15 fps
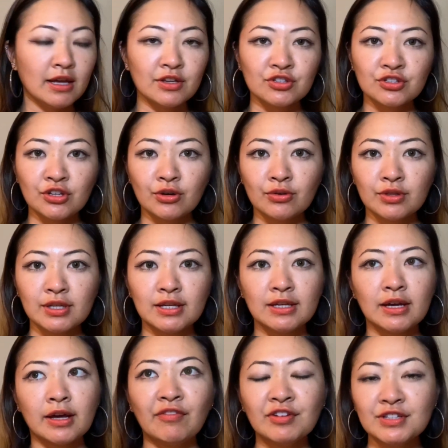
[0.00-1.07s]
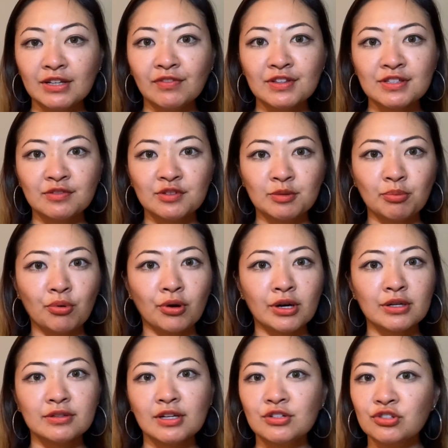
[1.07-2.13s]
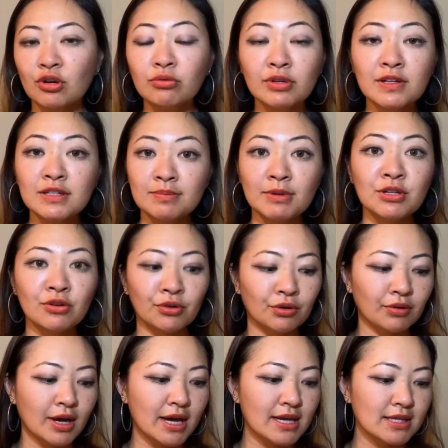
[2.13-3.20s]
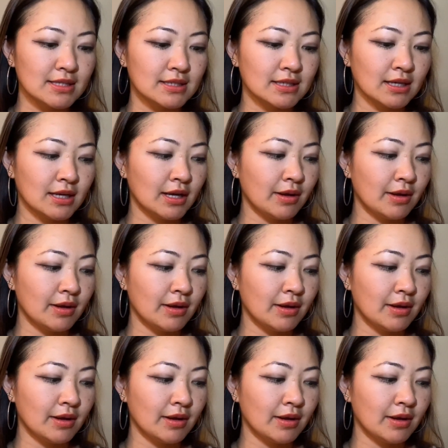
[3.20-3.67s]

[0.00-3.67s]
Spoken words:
So the affidavits of support, they don't need to be notarized,